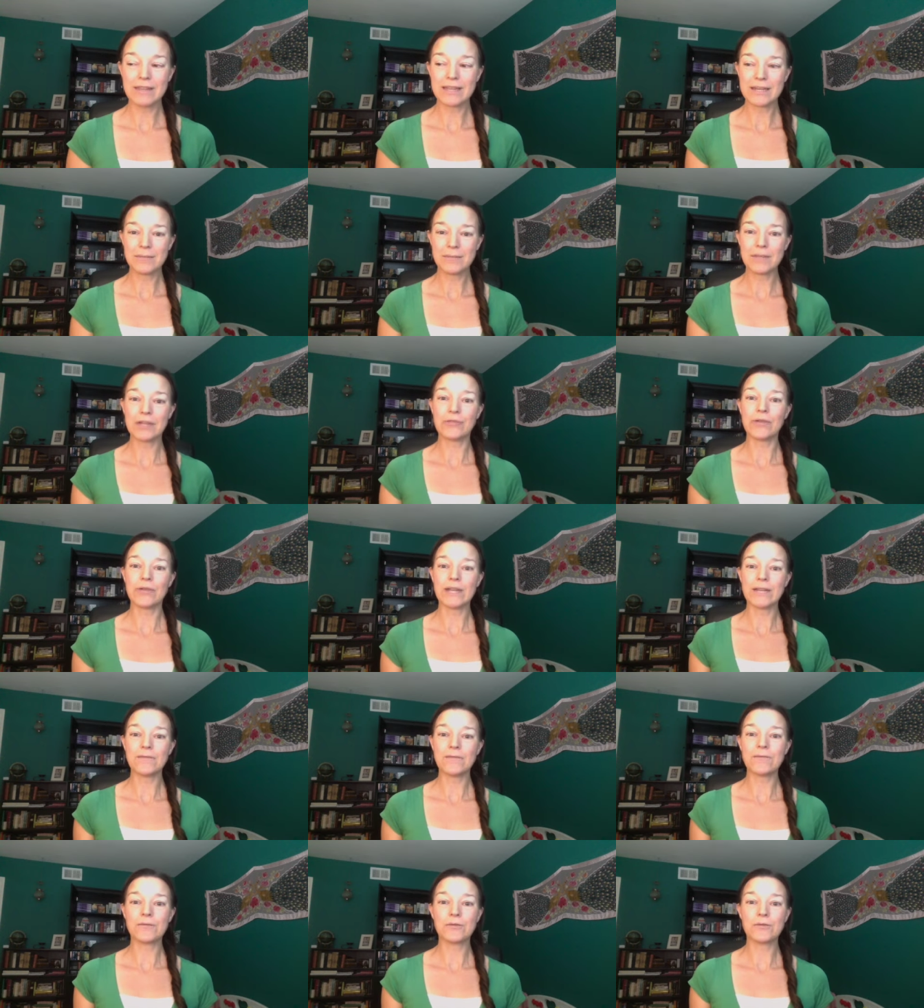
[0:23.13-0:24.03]
They'd be
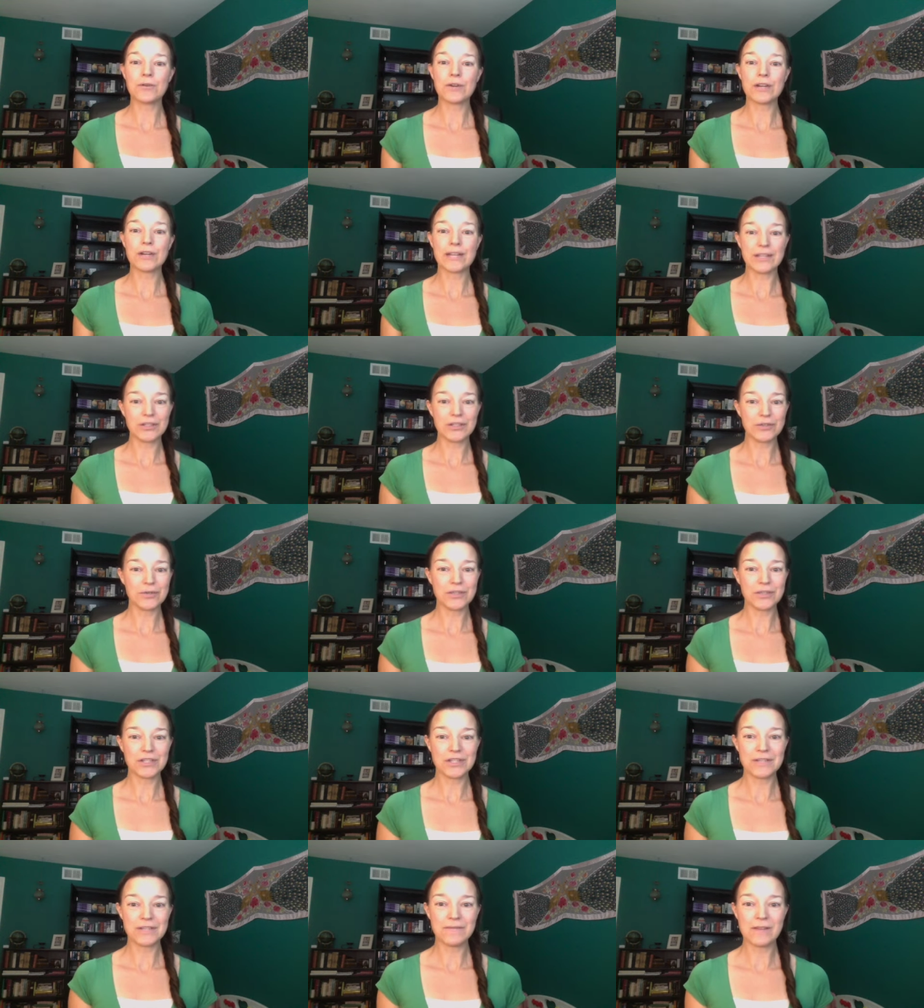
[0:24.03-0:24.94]
great for
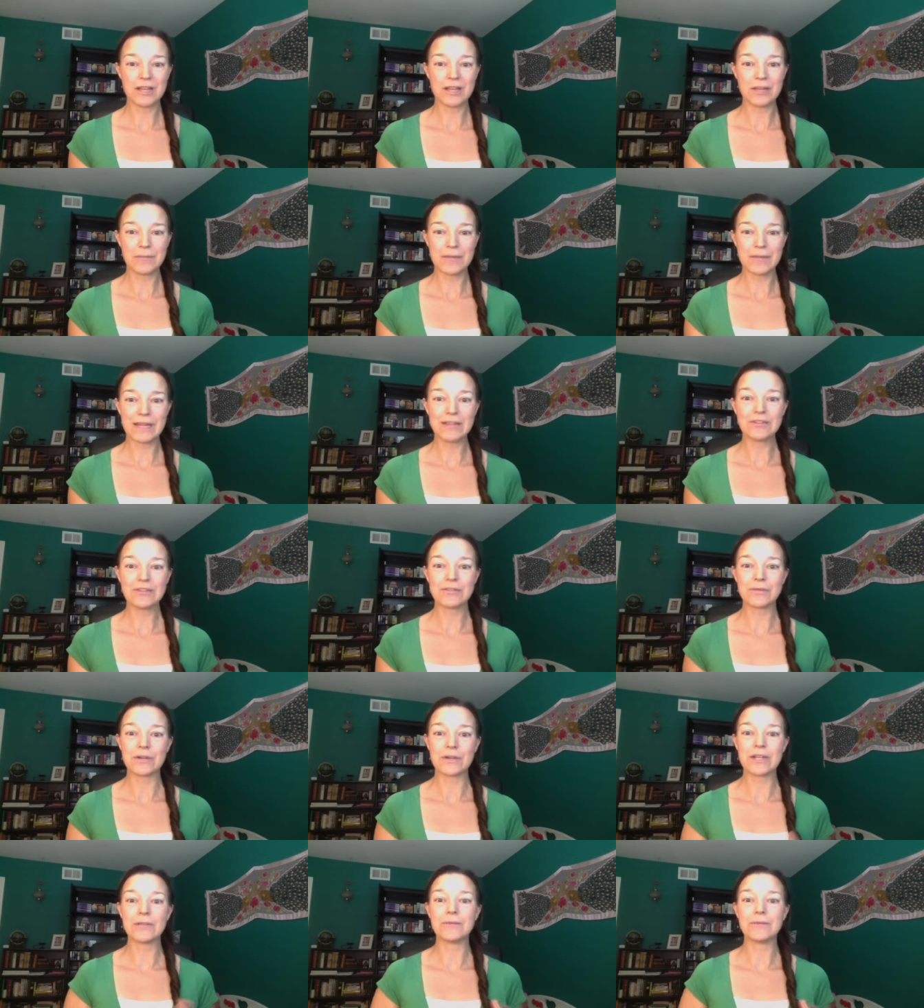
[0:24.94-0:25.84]
intuition development, so
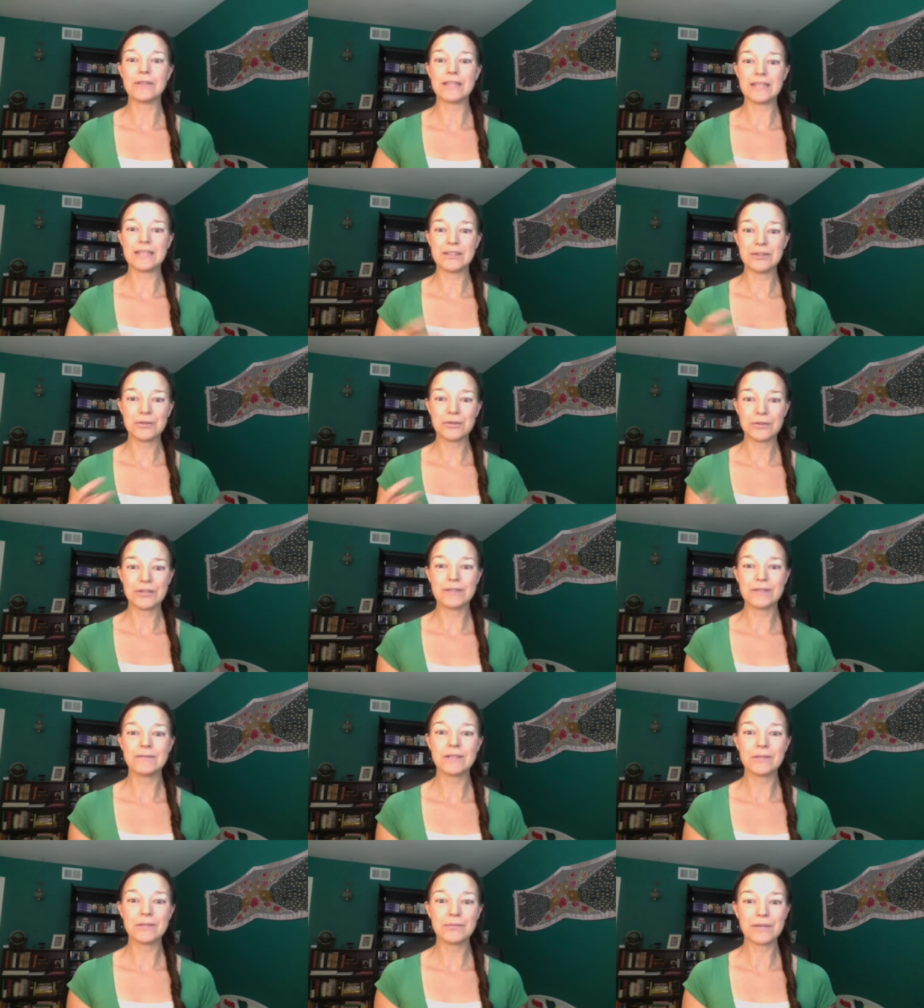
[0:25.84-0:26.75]
working with
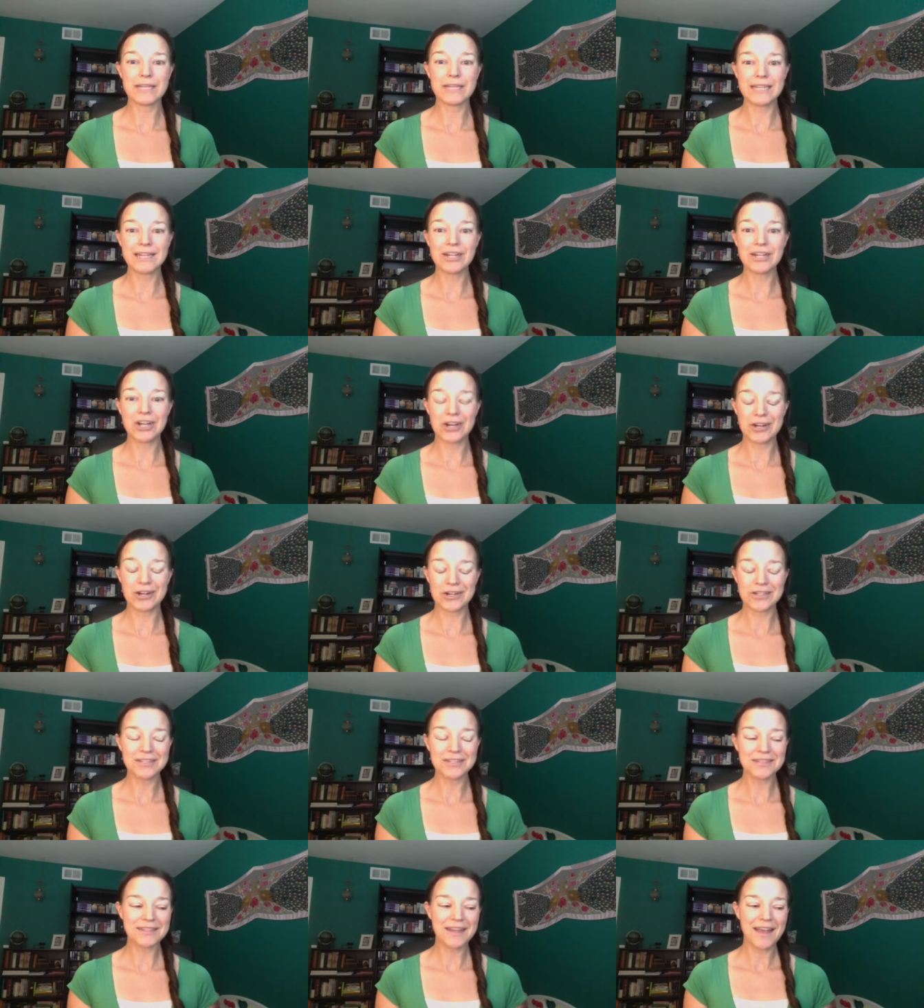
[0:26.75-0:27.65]
intuitively reading
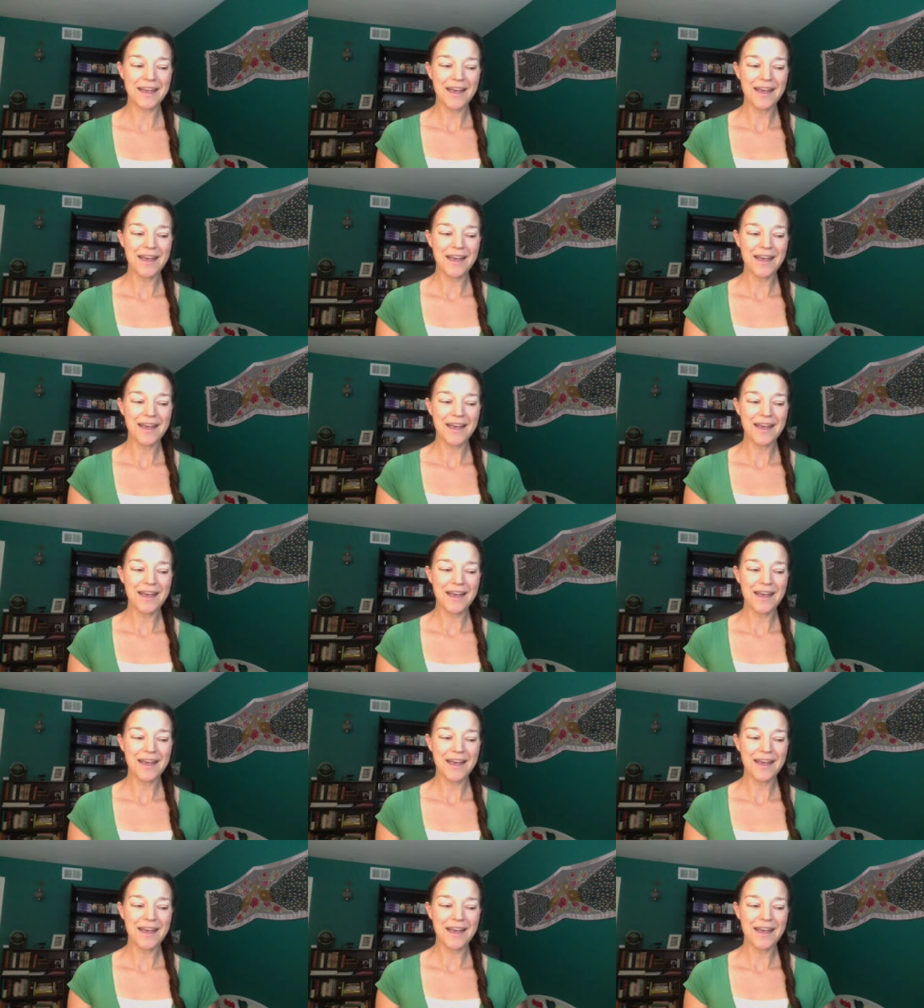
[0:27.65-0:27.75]
cards,